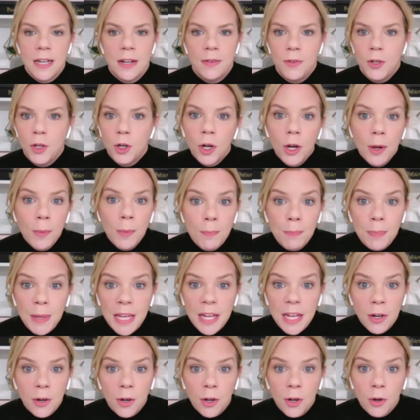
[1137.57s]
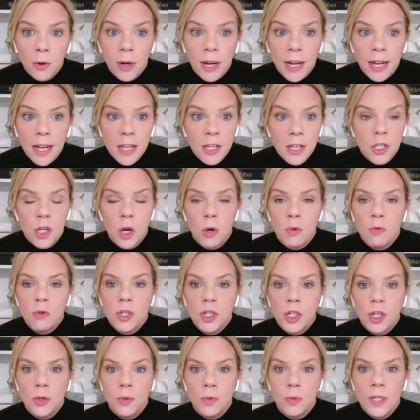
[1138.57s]
if you're a bee or a cricket,
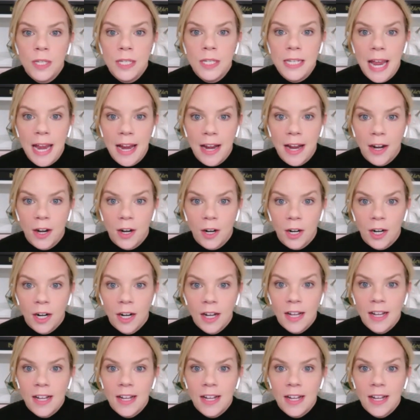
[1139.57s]
don't you dare